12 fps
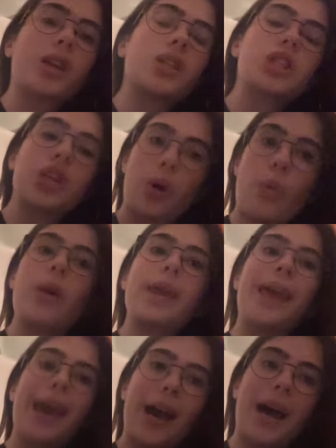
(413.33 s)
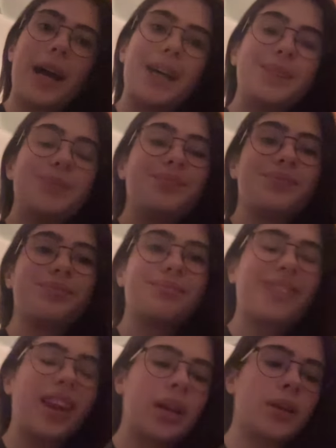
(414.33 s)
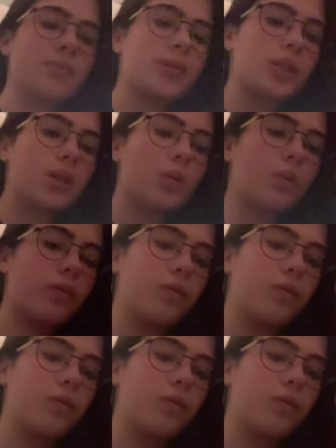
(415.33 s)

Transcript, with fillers: So yeah. Um so